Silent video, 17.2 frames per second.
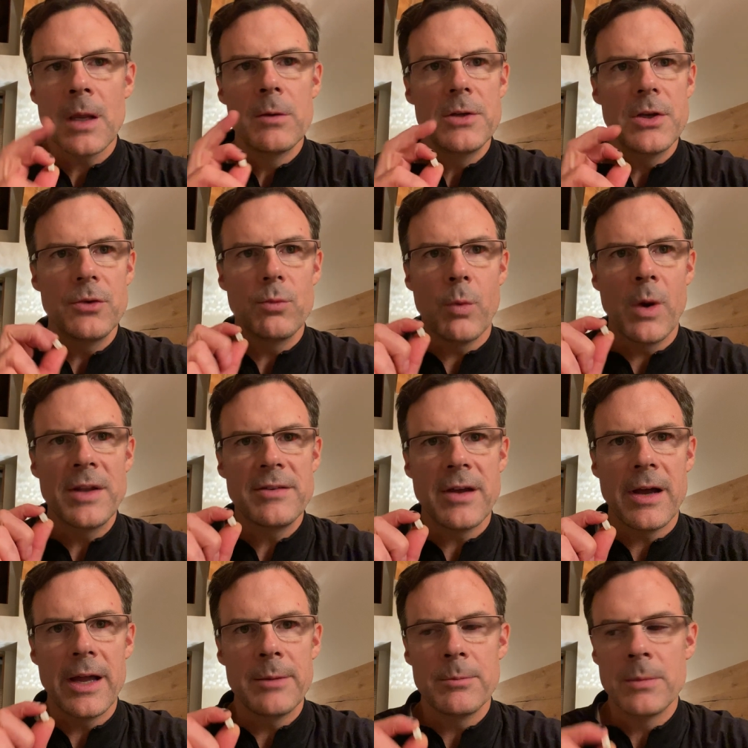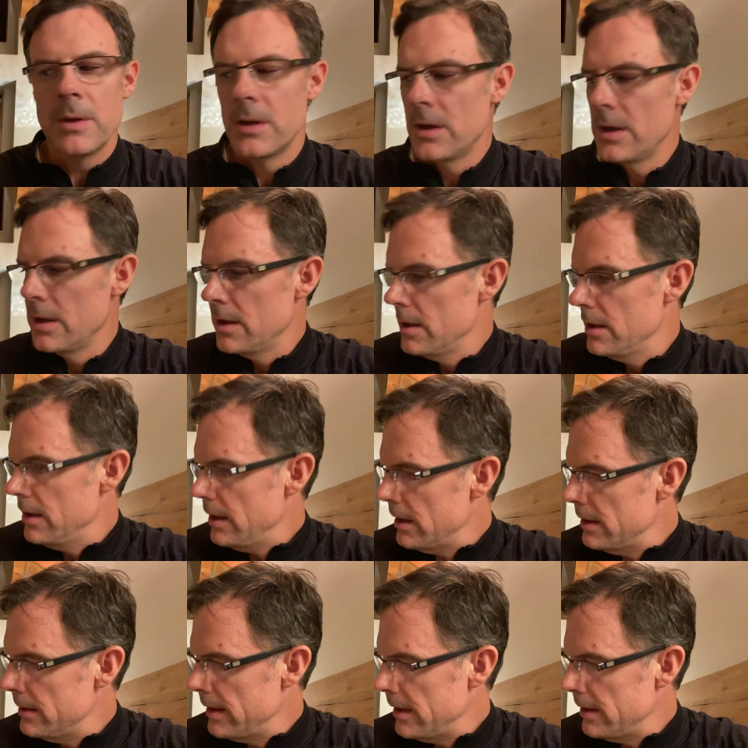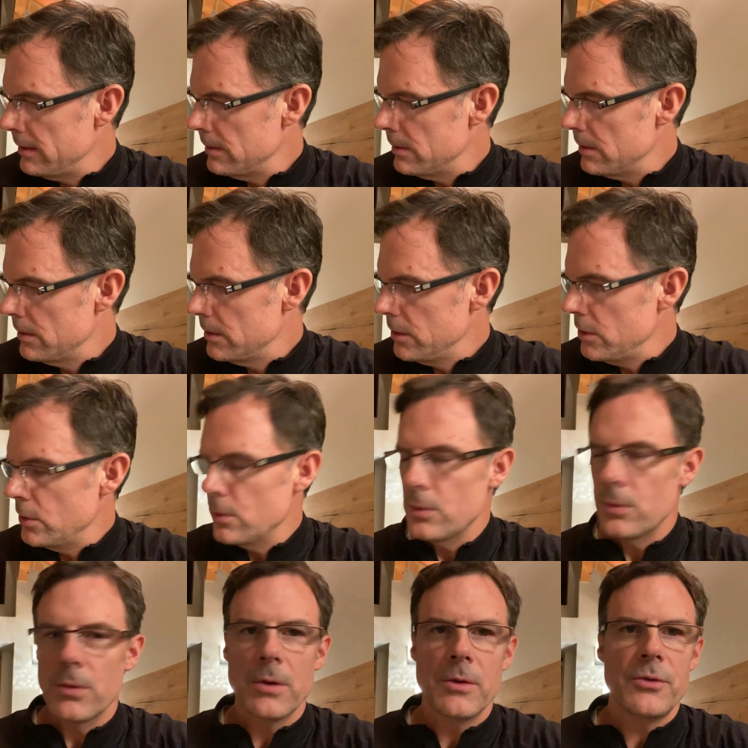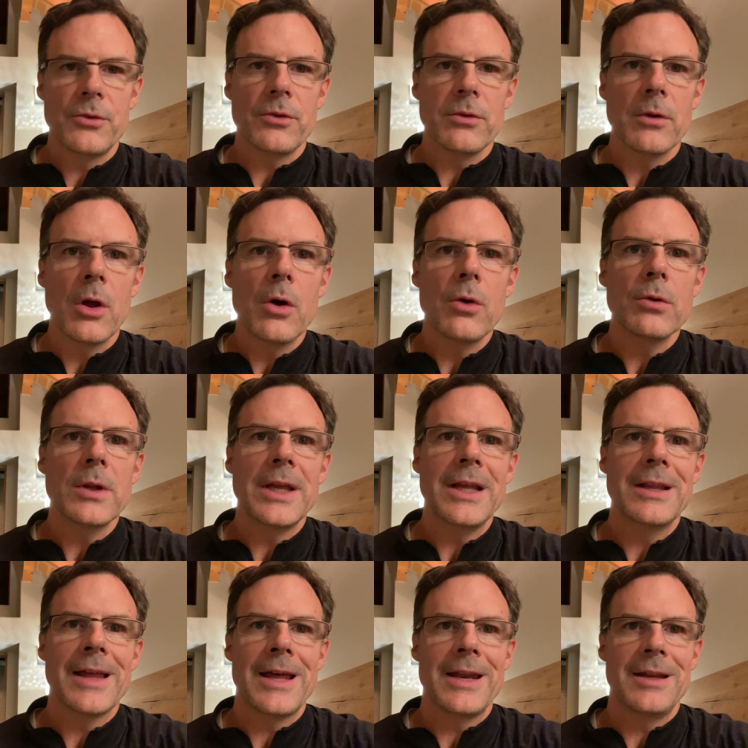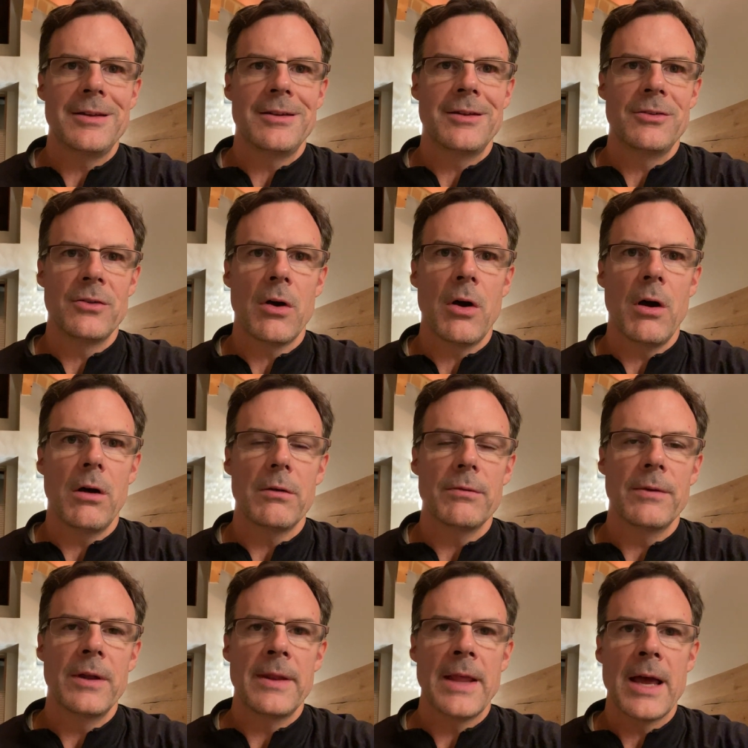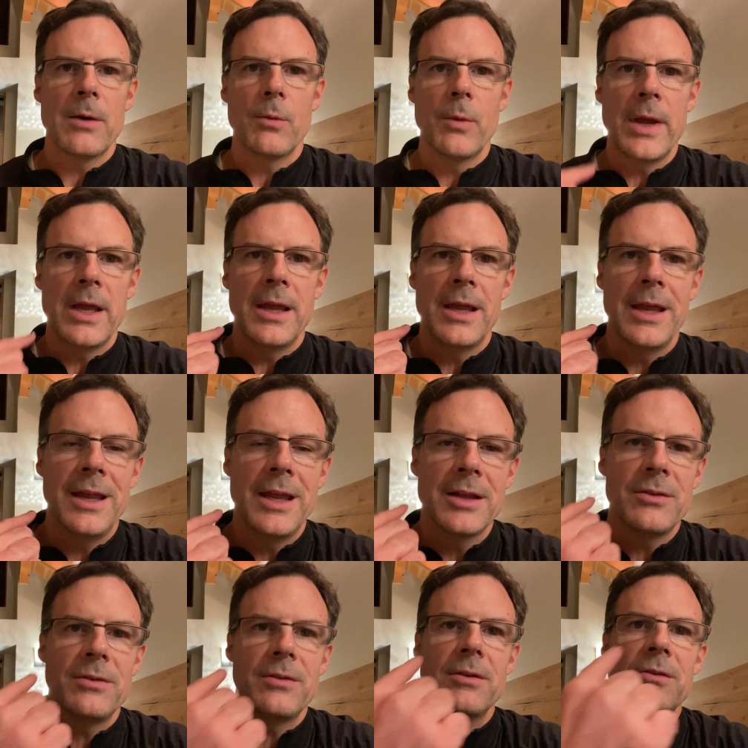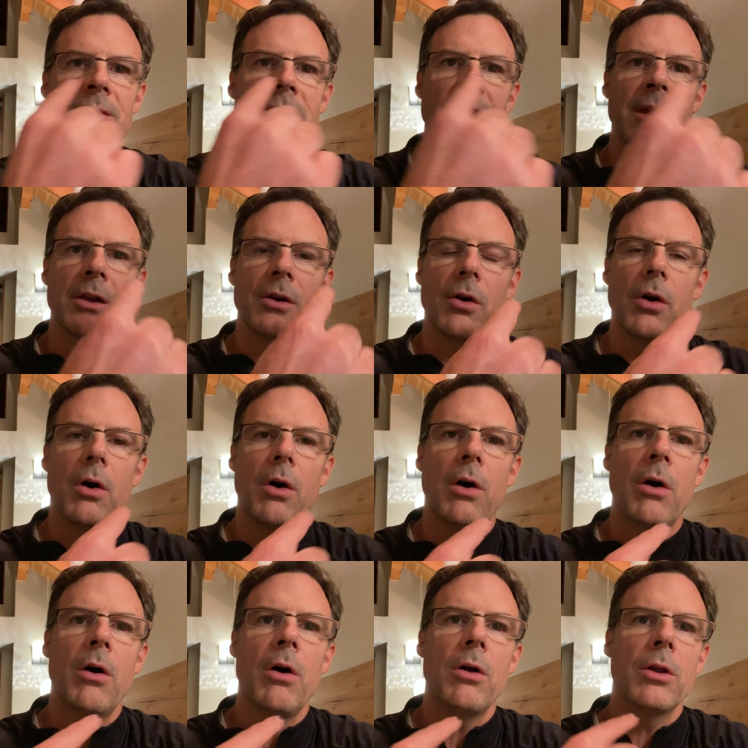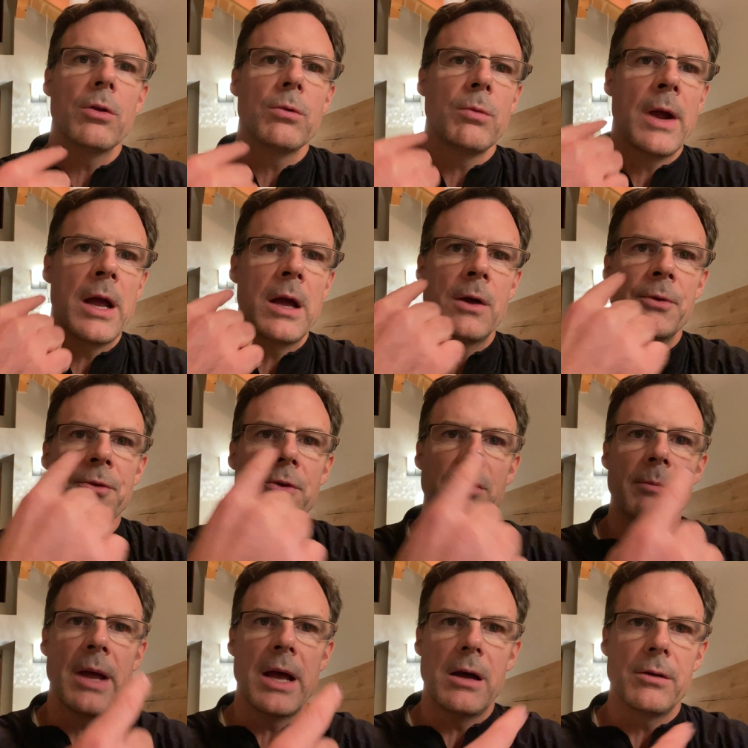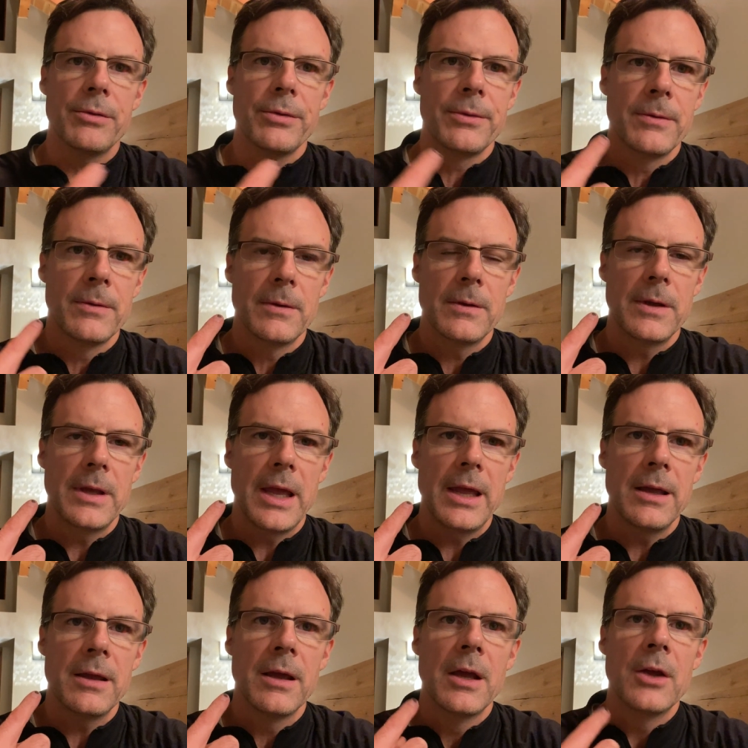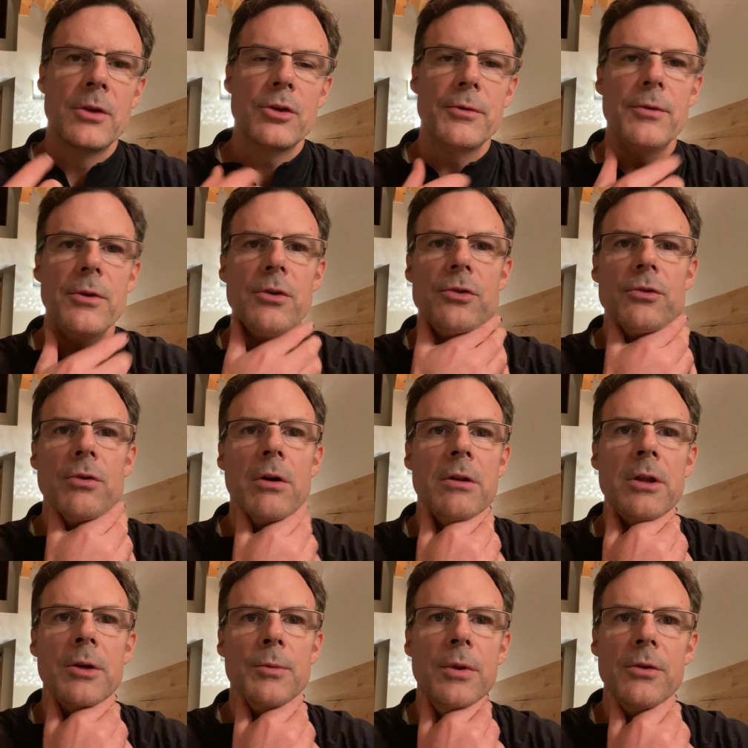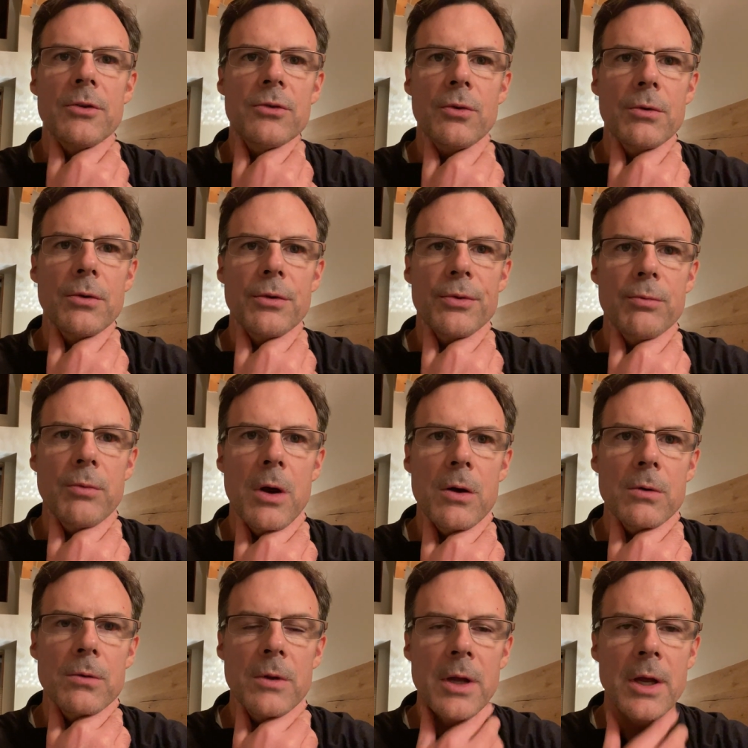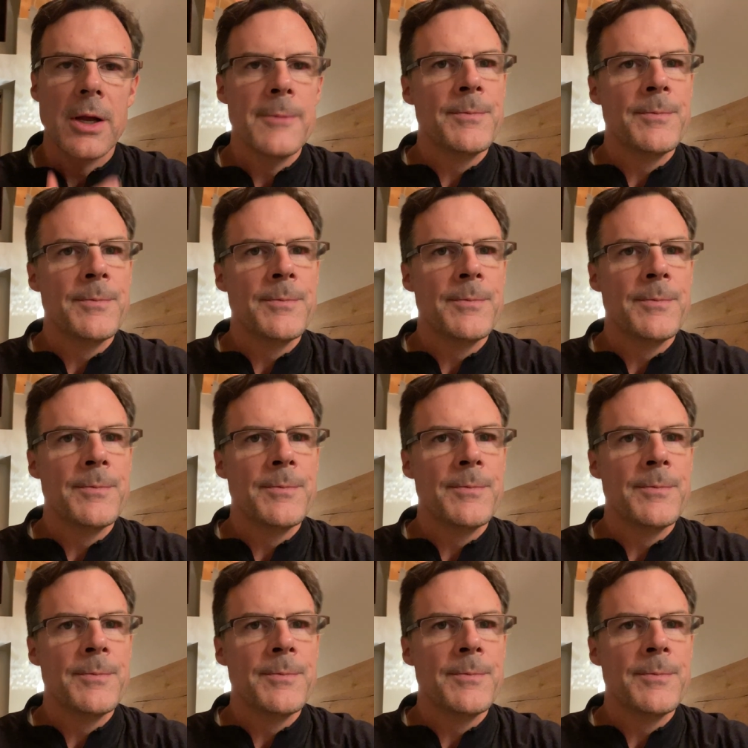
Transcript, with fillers: just one time. And then you slowly let it dissolve. And that way it gets the zinc all around your mouth okay? So if you're struggling with a sore throat,